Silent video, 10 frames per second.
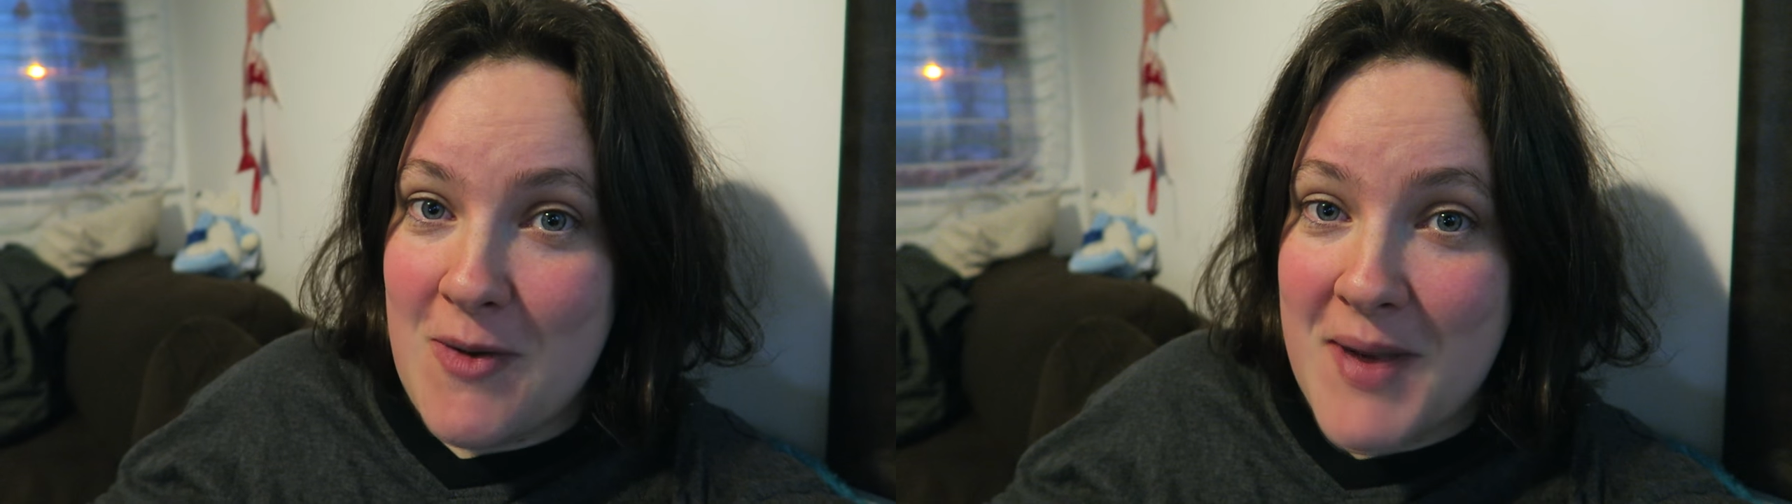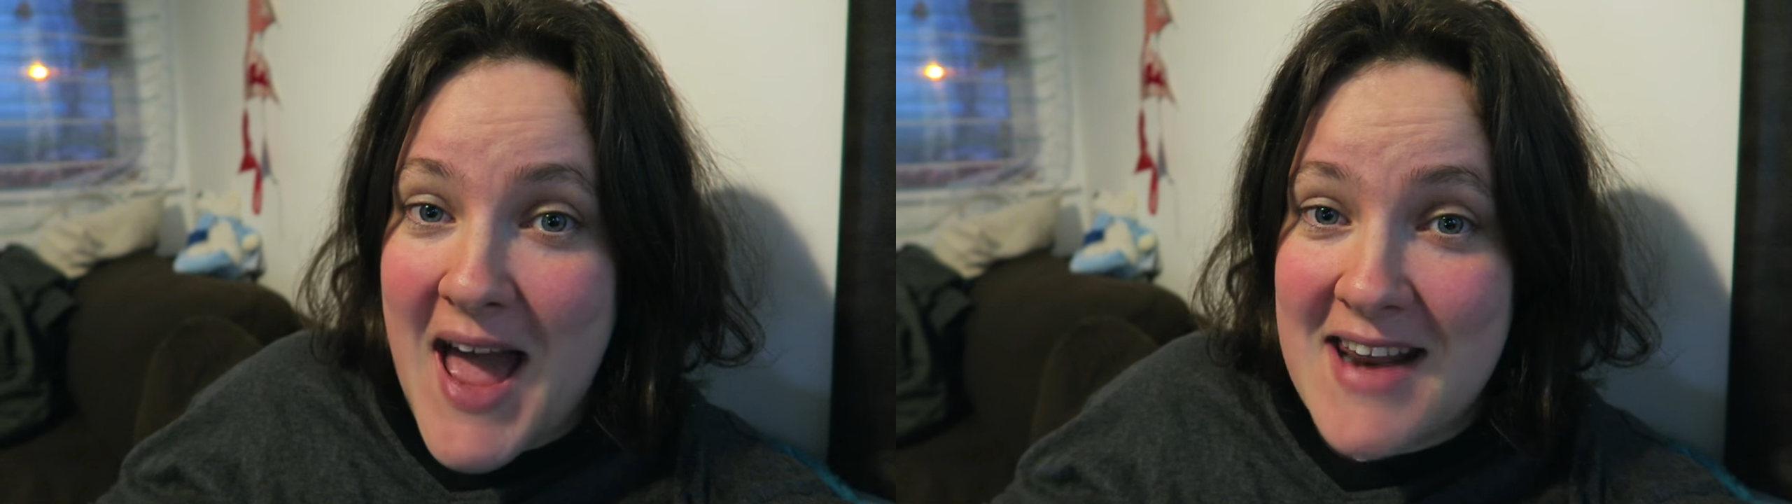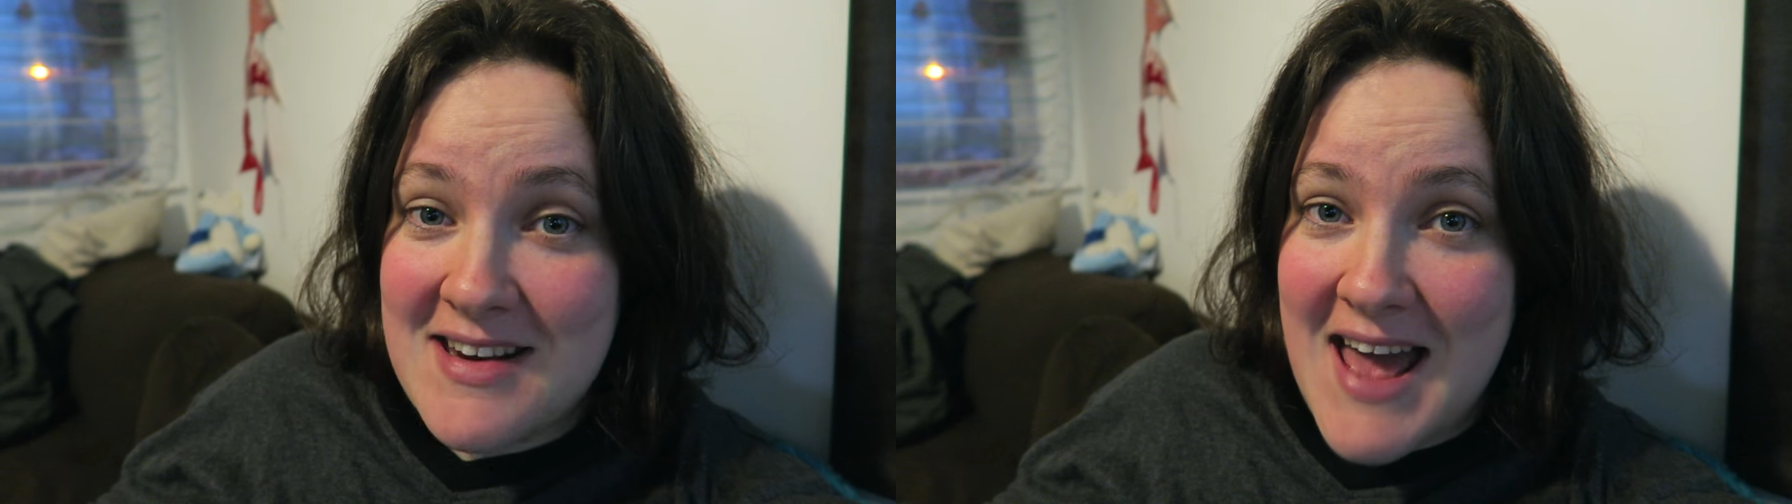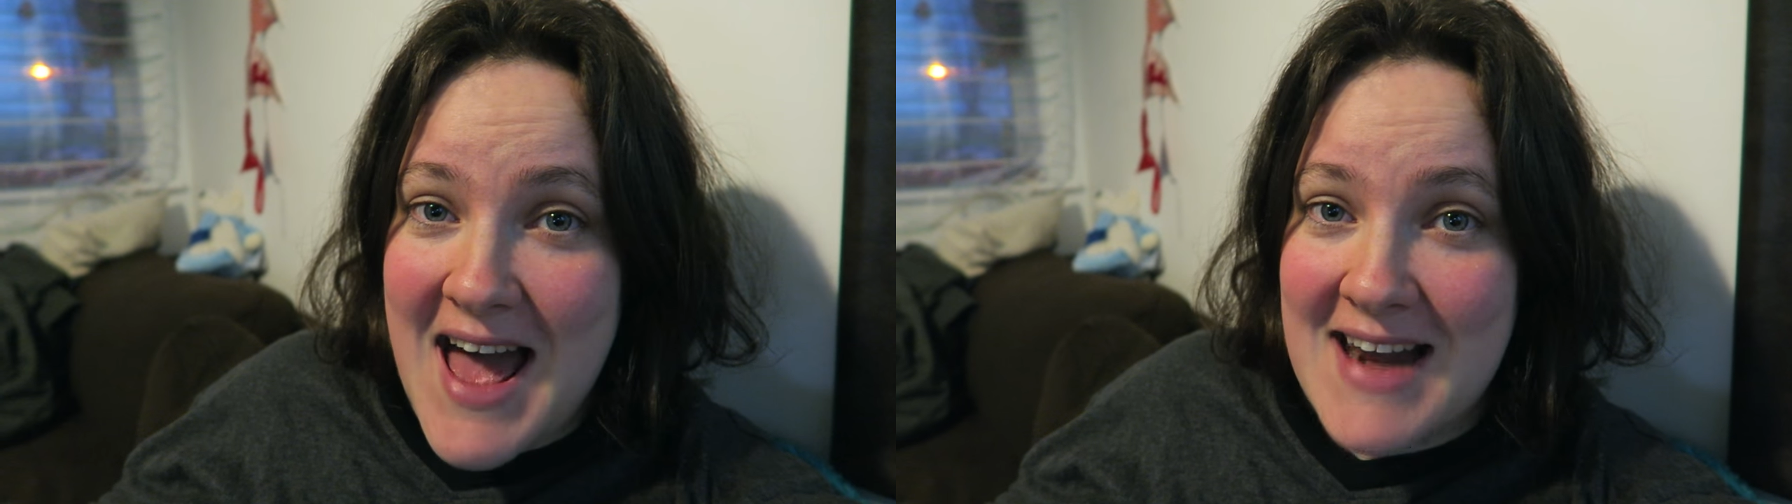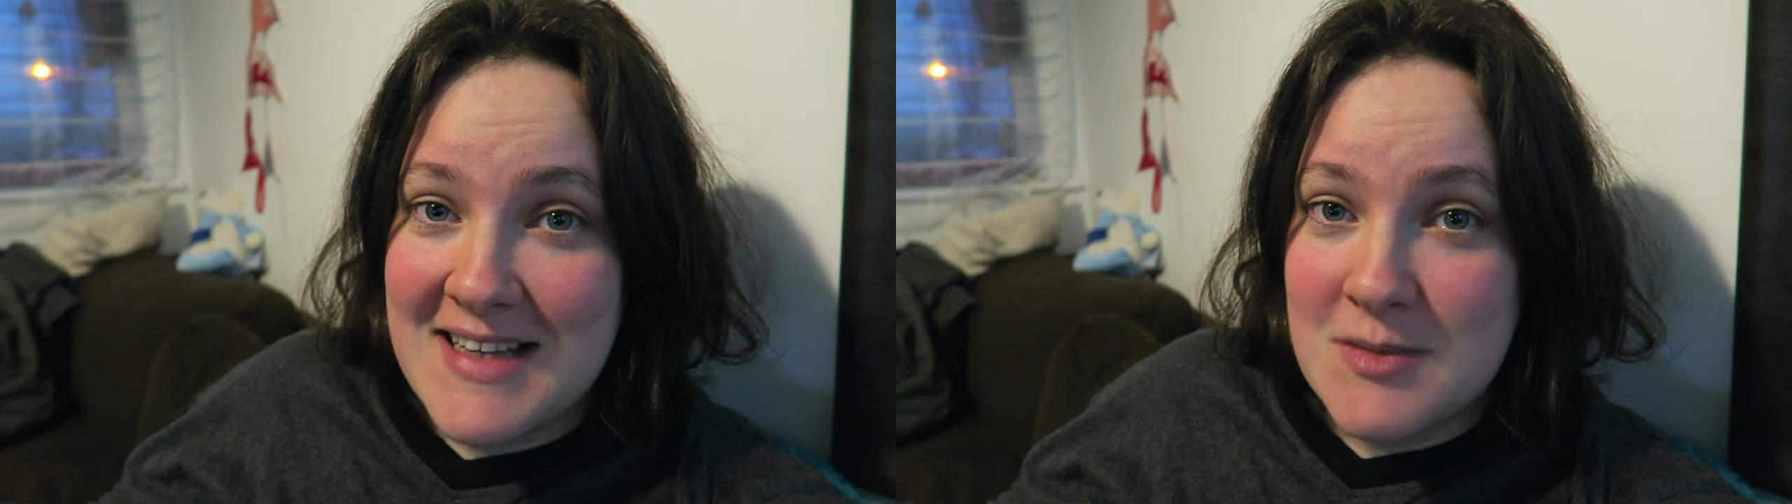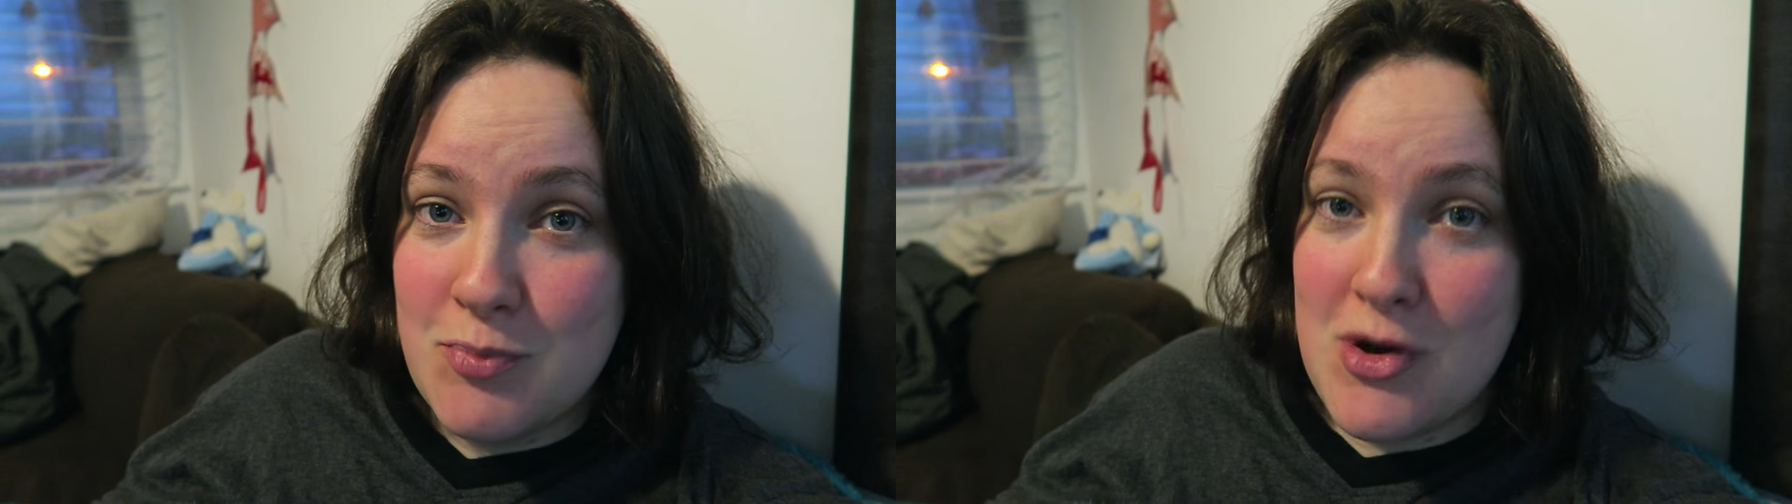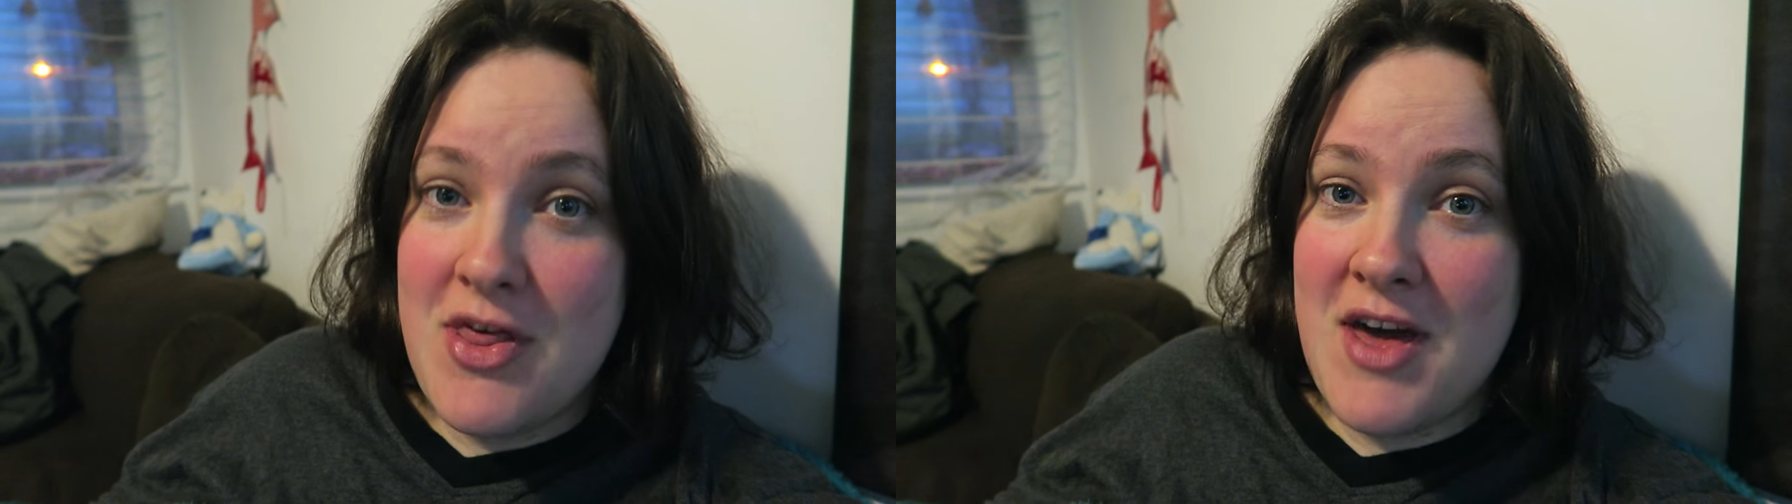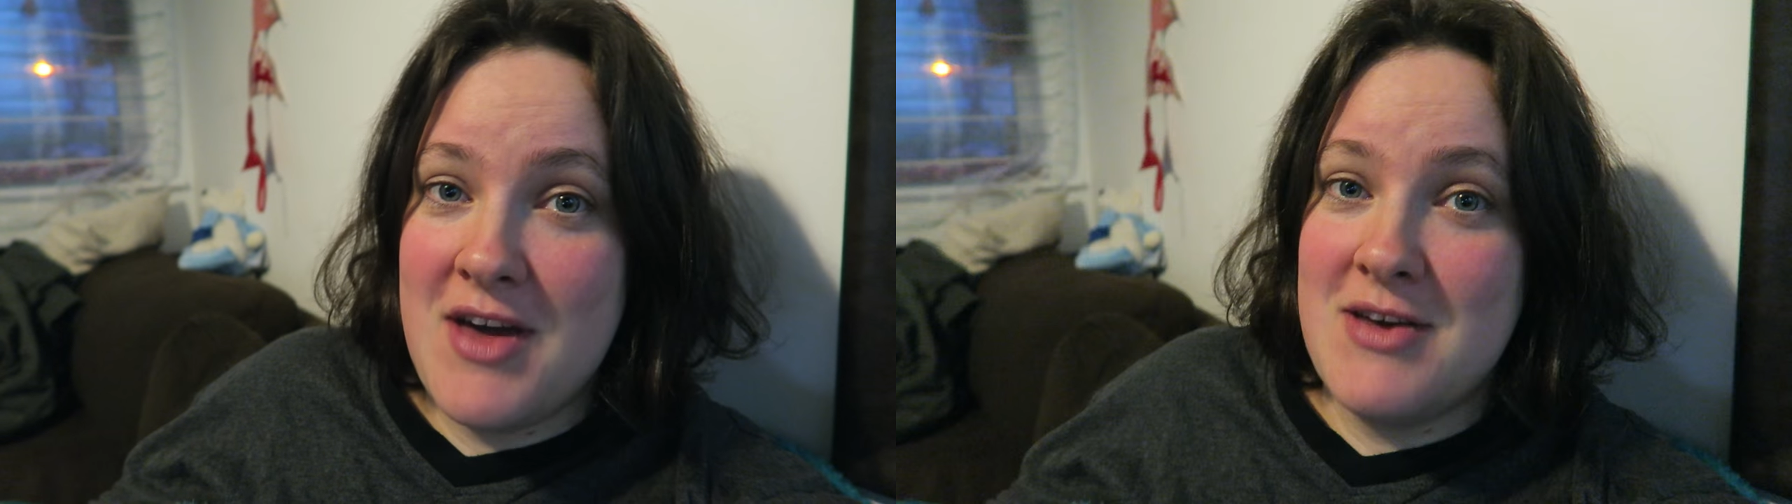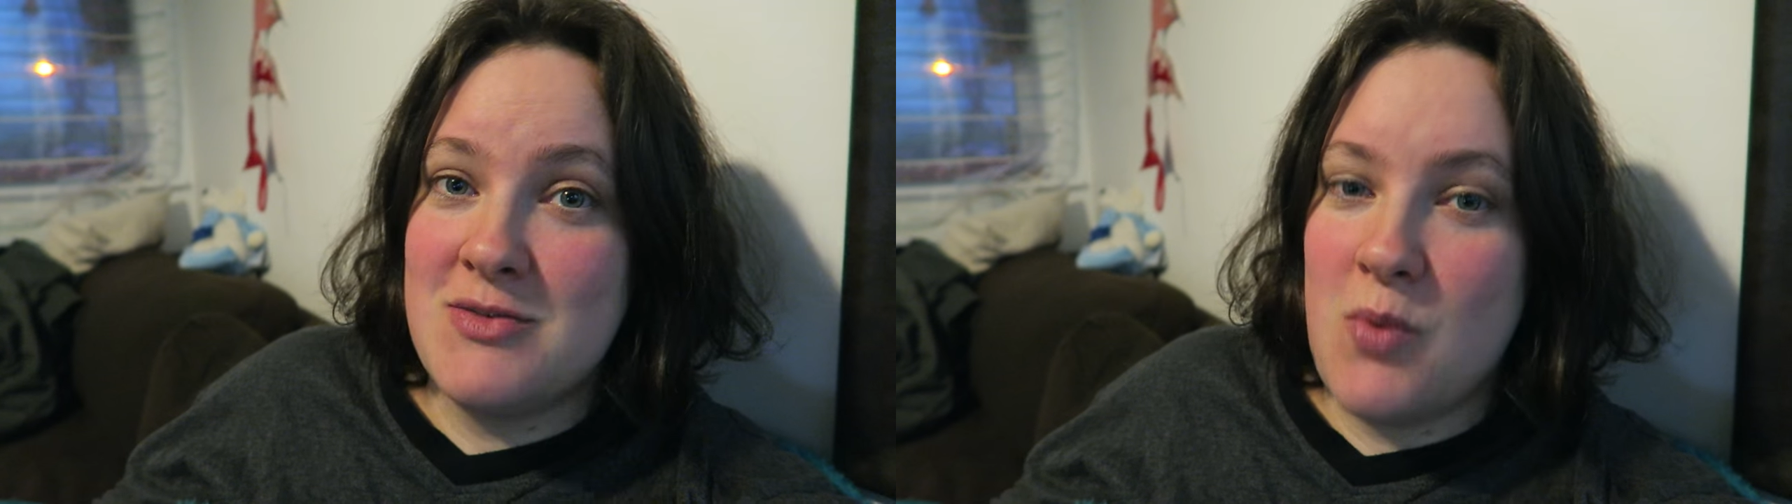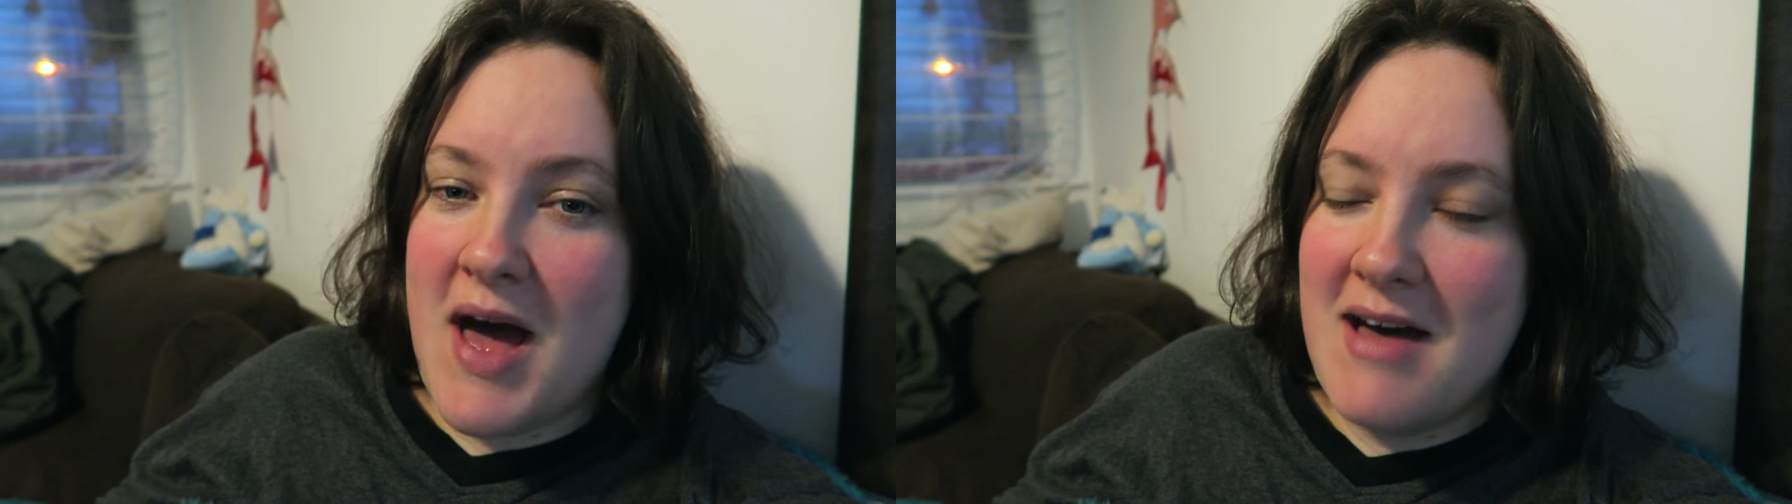from Canada and his brother
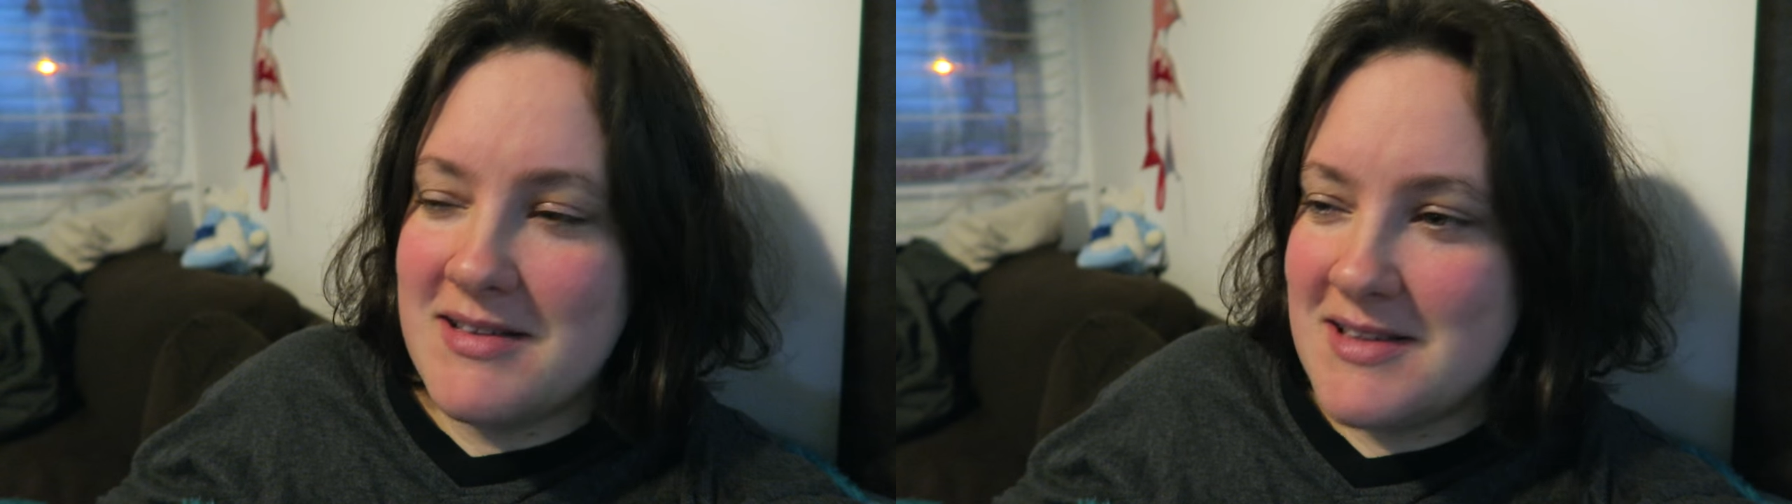as well.